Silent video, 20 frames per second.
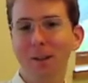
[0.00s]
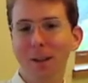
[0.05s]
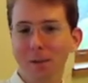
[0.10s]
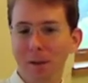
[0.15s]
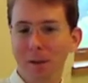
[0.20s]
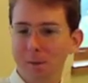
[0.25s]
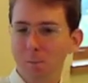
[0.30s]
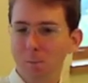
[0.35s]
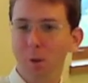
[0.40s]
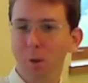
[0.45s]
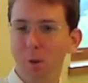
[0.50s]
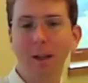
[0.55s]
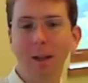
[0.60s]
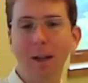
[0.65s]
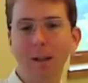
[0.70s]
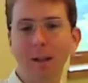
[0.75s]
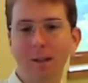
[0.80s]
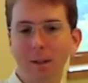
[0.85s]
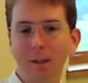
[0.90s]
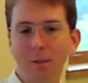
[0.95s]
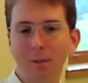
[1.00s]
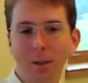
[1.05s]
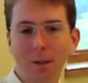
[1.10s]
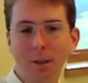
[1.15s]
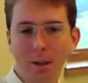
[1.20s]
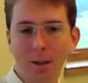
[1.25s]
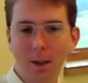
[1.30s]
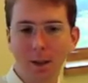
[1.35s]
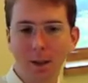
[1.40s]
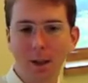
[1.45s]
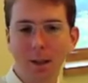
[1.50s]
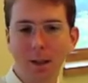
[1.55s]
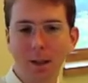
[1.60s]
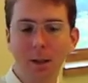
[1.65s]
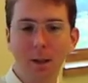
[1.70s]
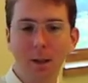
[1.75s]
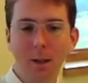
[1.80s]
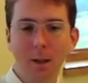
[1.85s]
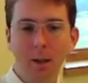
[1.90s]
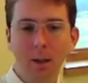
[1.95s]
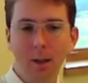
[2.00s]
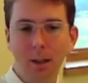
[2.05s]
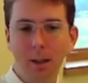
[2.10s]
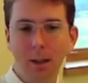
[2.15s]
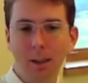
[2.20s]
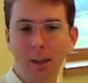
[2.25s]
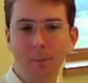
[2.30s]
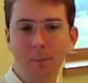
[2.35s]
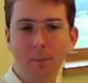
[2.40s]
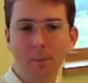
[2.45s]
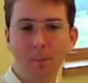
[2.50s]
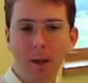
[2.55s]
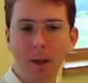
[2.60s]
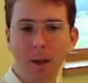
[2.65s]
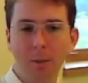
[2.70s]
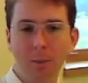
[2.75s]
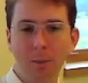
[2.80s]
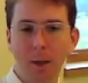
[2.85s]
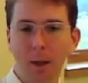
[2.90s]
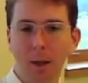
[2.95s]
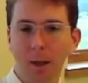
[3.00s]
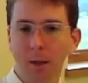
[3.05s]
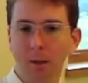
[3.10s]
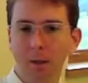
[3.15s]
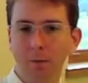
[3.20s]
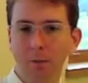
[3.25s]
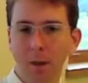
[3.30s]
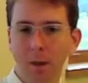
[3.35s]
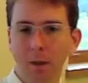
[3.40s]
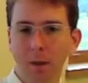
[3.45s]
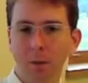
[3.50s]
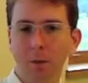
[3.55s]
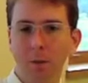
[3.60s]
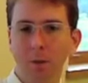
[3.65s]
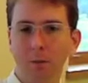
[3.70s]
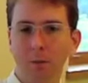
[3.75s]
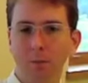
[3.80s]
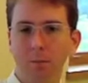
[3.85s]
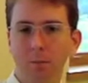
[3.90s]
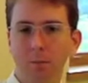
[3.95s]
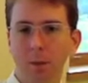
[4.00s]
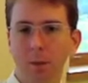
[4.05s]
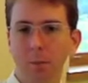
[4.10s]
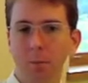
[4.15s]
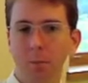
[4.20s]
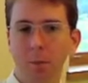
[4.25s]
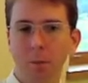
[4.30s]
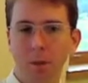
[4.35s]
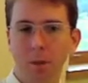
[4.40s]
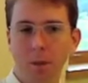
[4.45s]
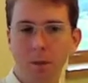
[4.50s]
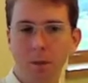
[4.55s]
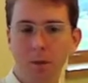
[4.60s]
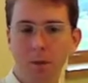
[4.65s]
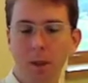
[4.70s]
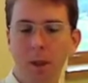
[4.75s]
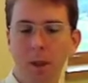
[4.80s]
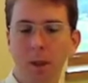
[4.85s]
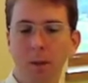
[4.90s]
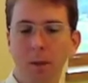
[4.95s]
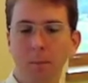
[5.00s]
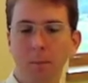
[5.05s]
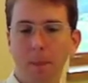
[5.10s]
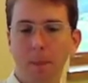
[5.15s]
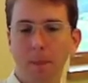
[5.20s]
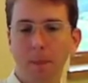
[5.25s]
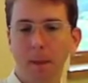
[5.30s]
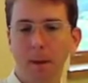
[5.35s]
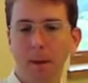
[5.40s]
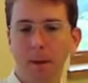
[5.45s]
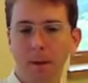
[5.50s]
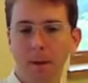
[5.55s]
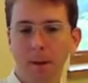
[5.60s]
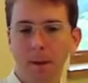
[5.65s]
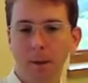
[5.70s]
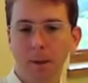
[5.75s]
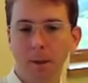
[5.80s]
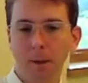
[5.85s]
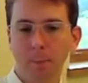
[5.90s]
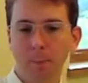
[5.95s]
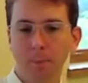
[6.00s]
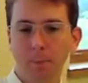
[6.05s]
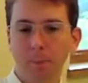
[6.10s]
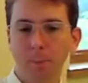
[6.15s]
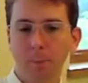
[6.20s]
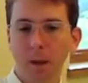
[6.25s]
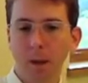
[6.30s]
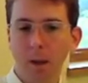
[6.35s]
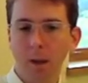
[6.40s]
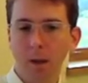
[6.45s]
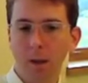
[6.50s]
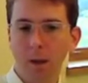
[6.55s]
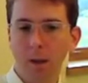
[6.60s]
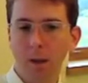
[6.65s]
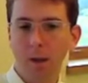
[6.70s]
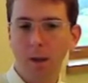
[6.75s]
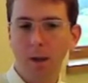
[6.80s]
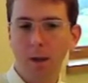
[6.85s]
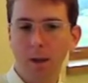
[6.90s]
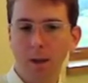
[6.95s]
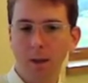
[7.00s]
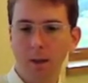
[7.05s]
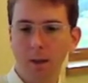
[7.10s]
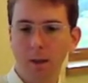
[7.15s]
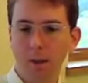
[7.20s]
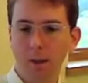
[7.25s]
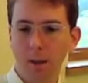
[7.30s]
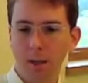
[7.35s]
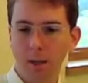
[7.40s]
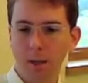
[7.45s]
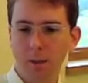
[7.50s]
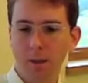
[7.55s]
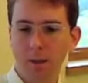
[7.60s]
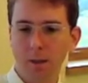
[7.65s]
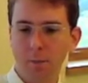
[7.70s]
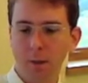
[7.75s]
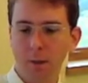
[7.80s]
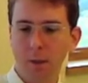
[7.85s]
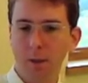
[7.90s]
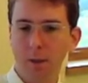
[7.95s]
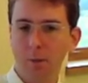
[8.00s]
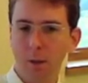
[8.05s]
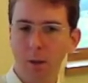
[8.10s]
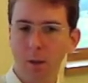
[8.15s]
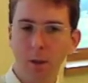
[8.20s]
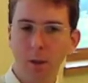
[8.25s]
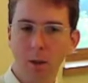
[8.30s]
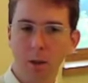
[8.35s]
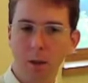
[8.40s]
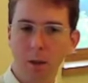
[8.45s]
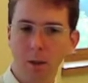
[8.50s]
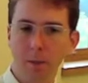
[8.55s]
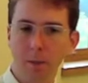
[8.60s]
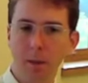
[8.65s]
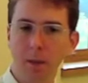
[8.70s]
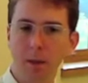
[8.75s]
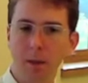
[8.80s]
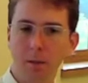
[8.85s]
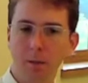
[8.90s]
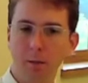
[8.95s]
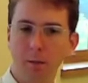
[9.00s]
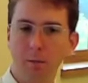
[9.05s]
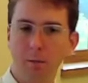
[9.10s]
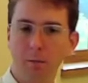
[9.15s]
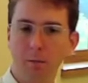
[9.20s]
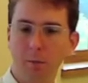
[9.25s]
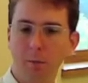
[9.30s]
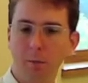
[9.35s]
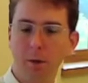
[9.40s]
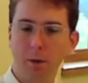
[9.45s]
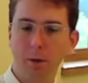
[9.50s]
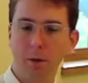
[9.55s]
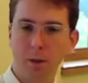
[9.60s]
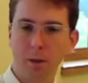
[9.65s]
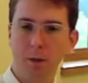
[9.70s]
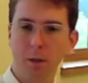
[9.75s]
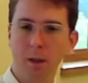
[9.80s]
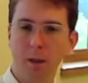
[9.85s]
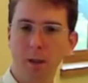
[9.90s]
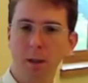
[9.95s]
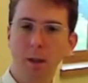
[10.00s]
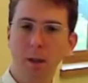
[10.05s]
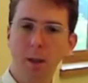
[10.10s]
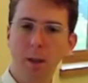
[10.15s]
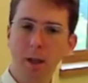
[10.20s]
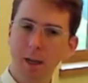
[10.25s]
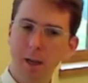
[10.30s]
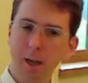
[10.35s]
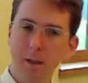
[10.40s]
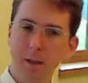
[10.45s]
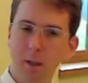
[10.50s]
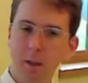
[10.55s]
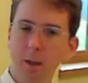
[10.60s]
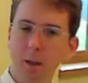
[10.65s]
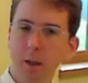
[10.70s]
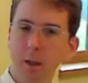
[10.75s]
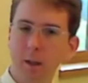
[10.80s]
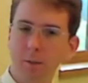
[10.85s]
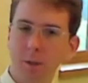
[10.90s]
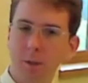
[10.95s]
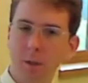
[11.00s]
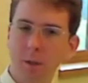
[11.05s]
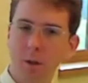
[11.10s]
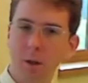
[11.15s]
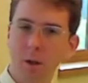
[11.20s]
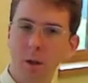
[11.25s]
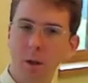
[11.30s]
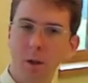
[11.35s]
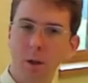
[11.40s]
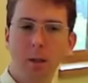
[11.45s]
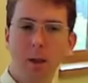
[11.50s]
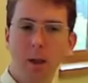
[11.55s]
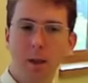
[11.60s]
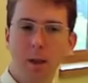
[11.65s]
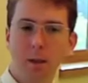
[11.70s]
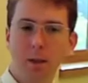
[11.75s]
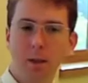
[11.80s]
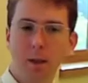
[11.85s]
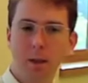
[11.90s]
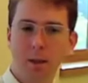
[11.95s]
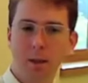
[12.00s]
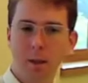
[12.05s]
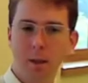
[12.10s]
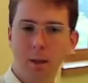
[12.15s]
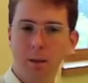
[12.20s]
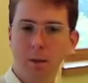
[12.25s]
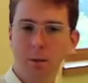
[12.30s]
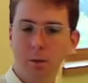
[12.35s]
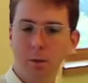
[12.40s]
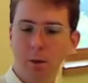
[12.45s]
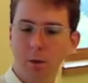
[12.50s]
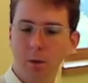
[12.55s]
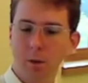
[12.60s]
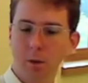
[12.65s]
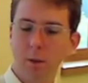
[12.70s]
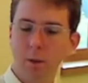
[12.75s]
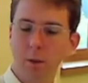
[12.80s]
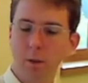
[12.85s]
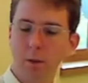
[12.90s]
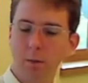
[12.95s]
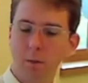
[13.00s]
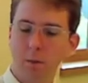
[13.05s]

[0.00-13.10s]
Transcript: and putting that stuff online and making it available in perpetuity. And I think that that's something that we all ought to be focused on, and I think a lot of us are. I think the other role, of